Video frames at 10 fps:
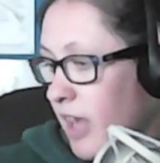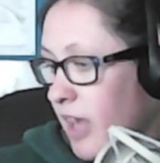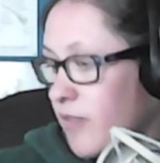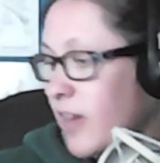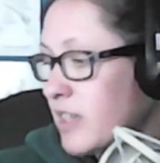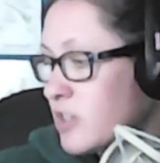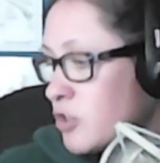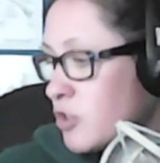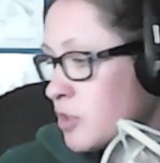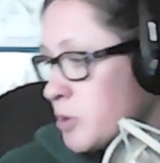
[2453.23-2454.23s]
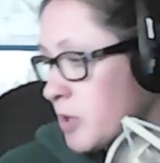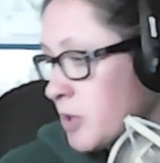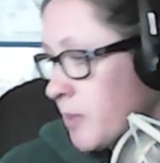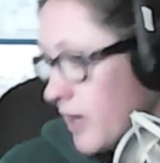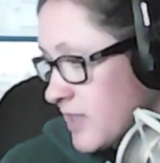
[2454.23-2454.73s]
A fight ensues
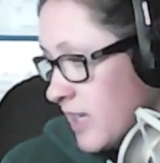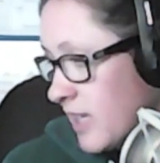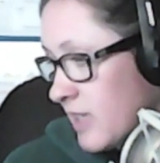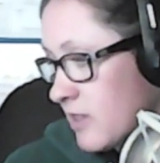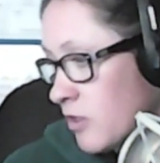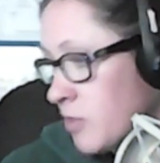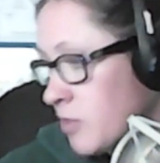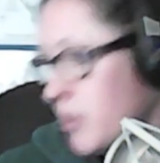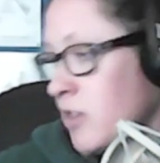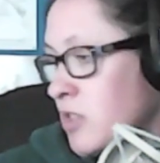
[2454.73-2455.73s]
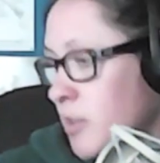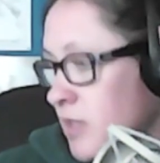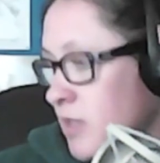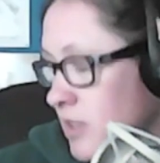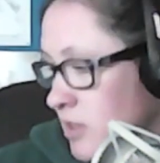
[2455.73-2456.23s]
between Batsy and his ultimate arch
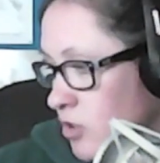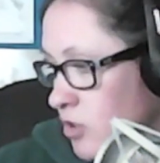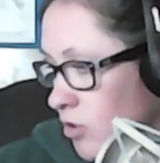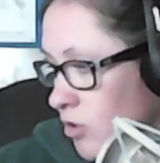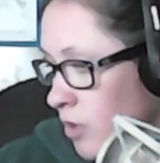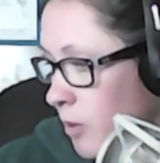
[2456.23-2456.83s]
nemesis, the Joker.